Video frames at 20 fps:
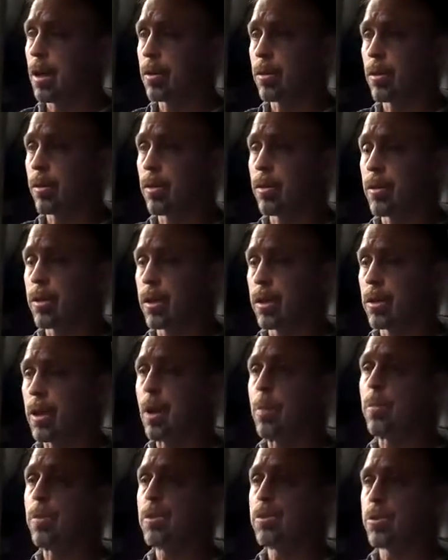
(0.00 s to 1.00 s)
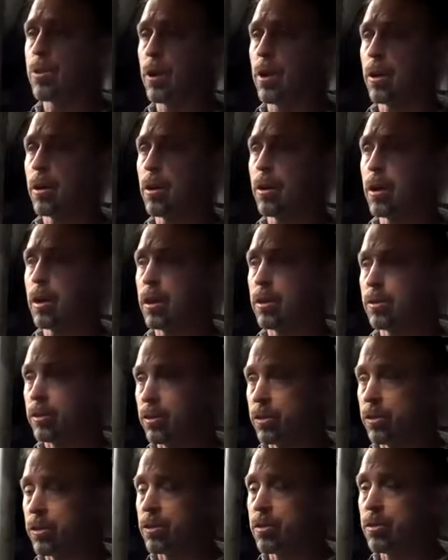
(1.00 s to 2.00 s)
the temperature is
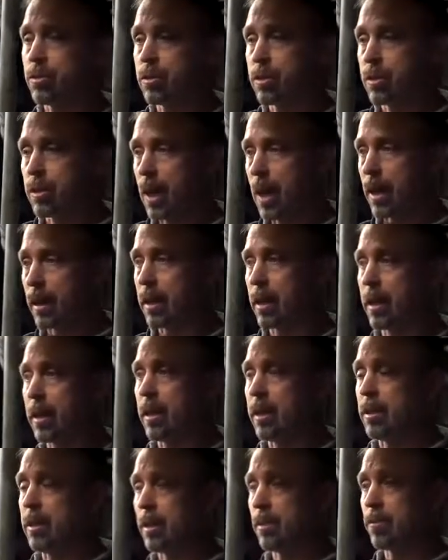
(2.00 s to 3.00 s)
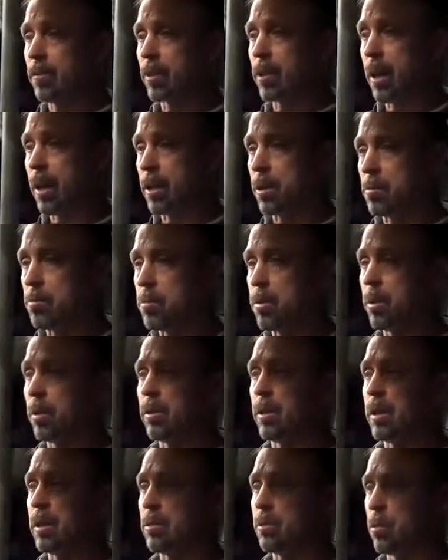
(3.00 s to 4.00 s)
technically different on the building.